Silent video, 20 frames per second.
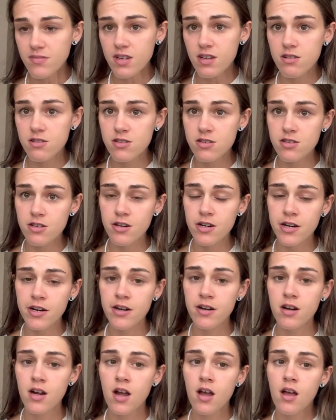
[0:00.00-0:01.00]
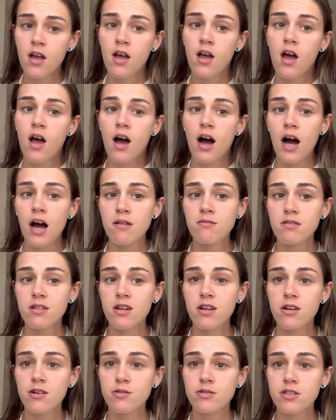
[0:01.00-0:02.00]
So I'm going
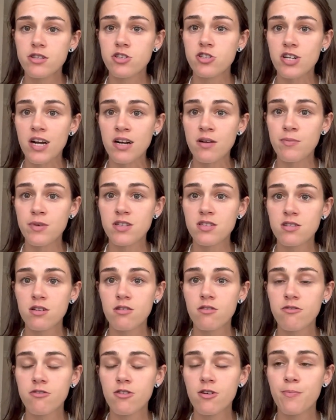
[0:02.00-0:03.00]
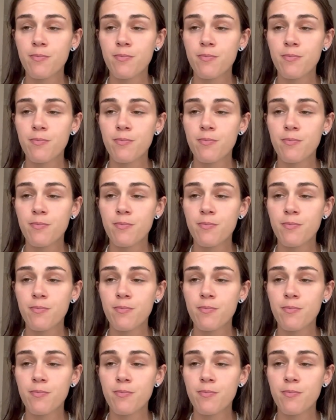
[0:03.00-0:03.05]
to go and distract myself for a